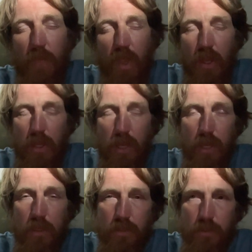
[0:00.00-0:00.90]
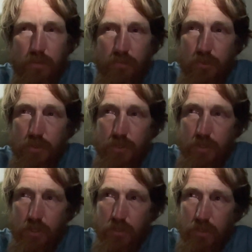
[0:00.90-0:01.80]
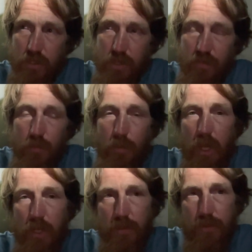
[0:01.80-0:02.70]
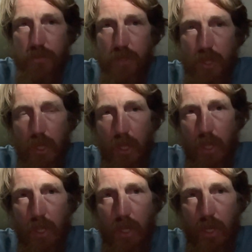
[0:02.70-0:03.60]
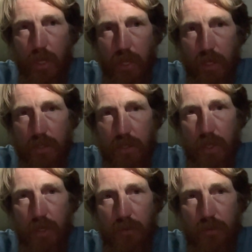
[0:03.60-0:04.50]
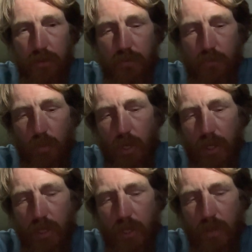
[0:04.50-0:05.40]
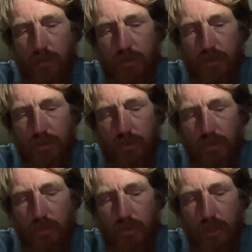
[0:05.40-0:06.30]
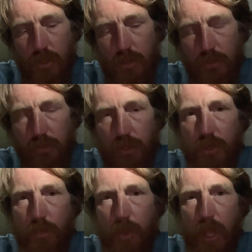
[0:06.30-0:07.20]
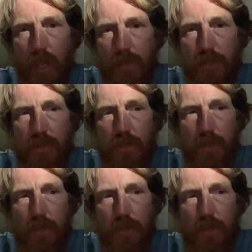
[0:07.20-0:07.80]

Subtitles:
I hiked the first, I think, 7 miles. I hiked down from where I camped to Fletcher Pass.